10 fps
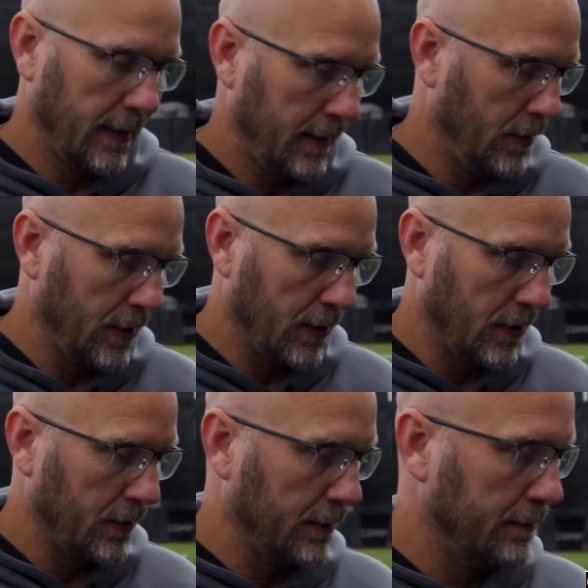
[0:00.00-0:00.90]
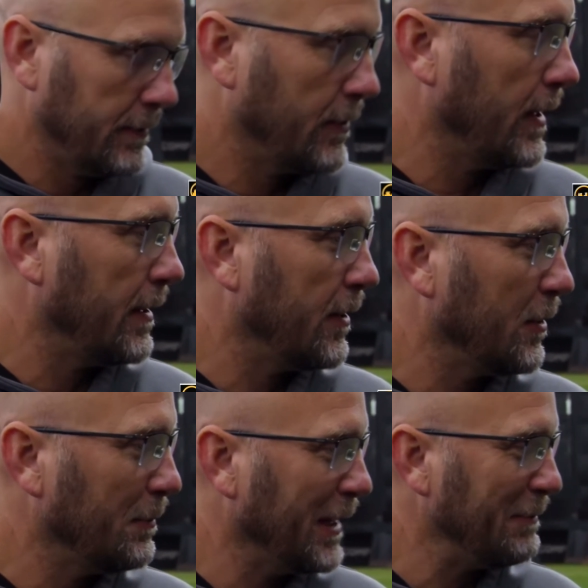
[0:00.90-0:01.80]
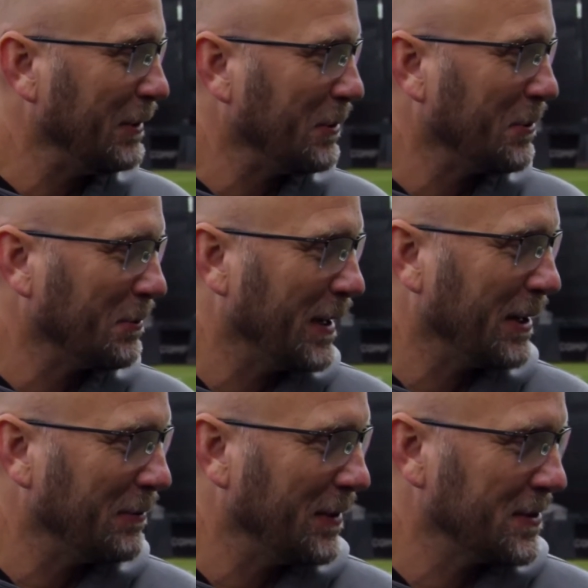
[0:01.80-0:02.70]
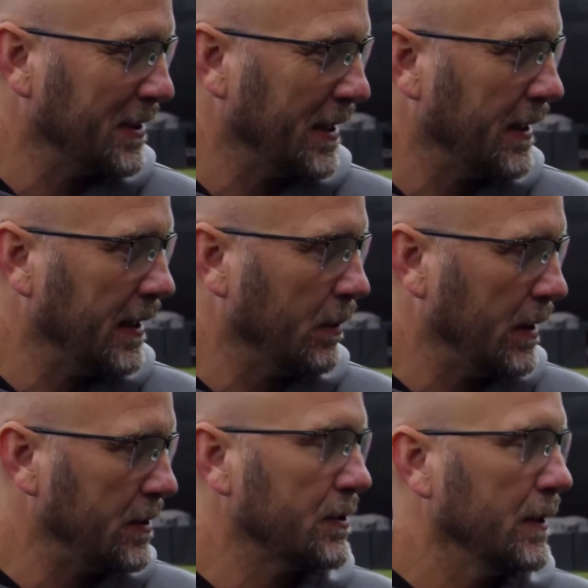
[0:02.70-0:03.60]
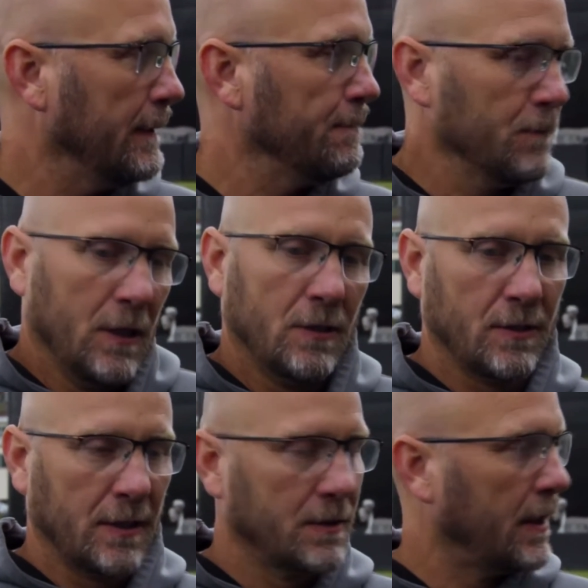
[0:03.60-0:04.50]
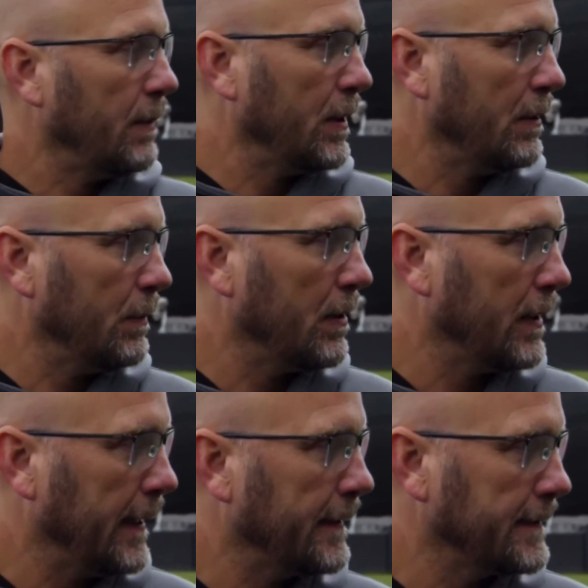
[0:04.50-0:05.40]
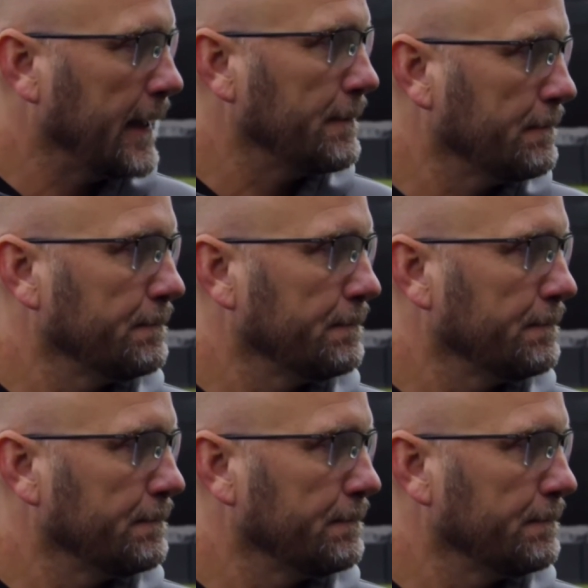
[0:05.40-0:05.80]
you get all the credit and all the blame at quarterback, we understand that, but he just has to keep getting better day at a time.